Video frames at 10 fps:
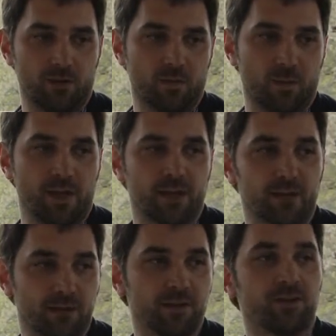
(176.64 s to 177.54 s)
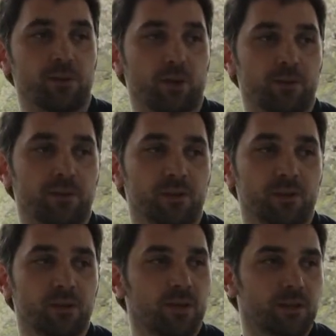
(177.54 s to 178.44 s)
the way they determine
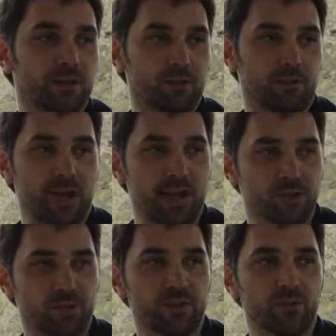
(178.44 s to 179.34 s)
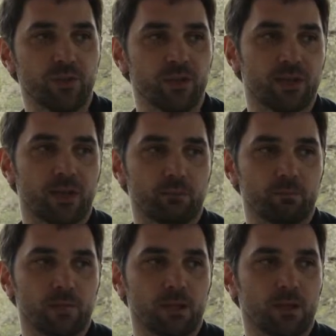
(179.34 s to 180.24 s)
the relation between them